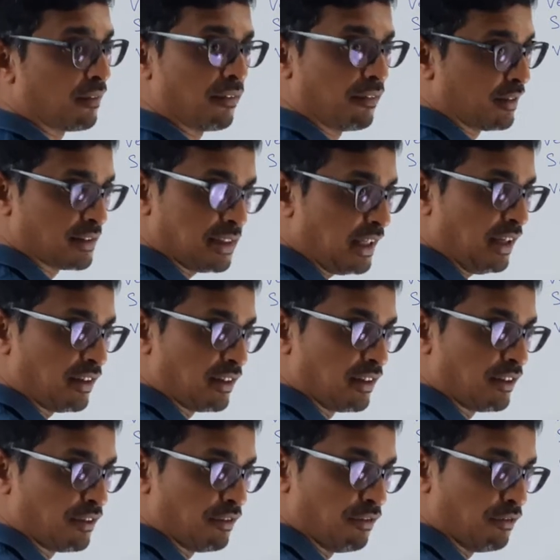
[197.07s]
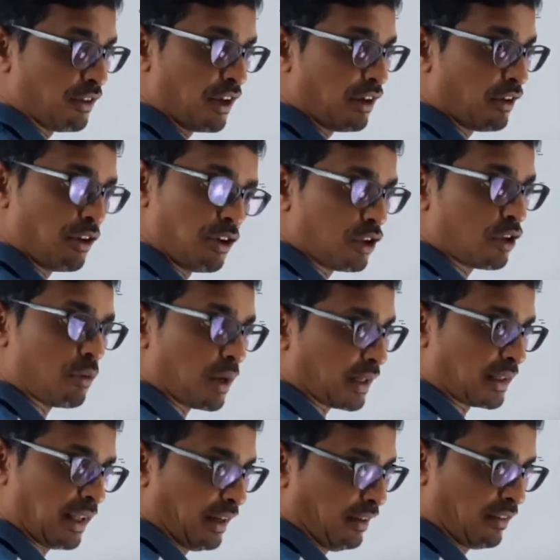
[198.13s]
Isn't it? You know the
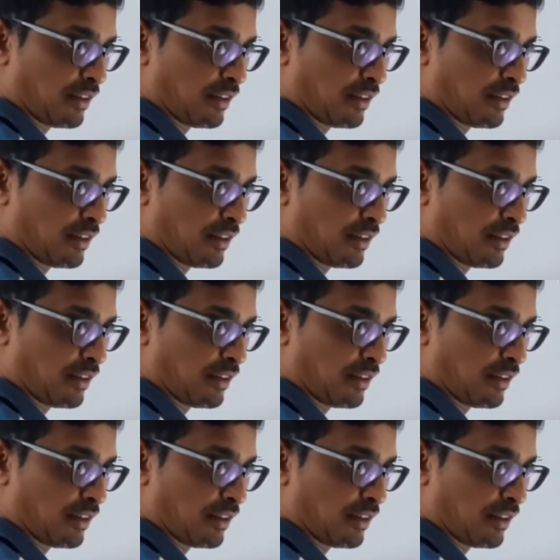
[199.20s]
work done.